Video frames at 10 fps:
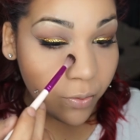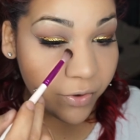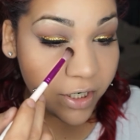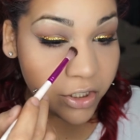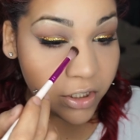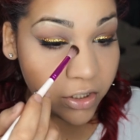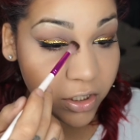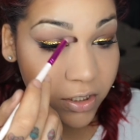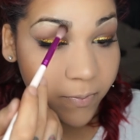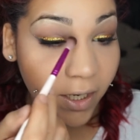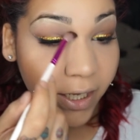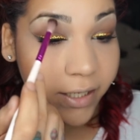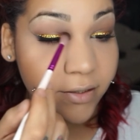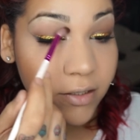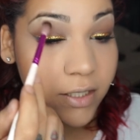brush to just
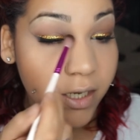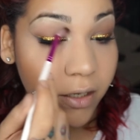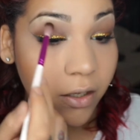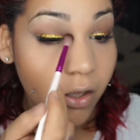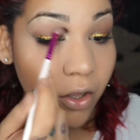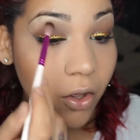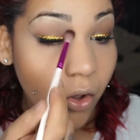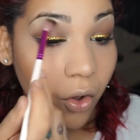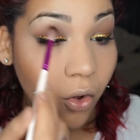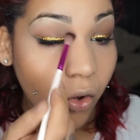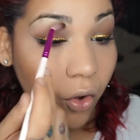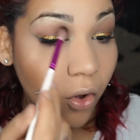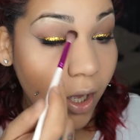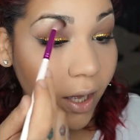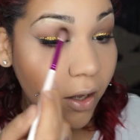blend it
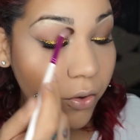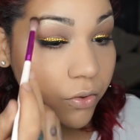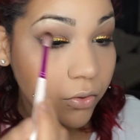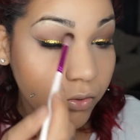all out.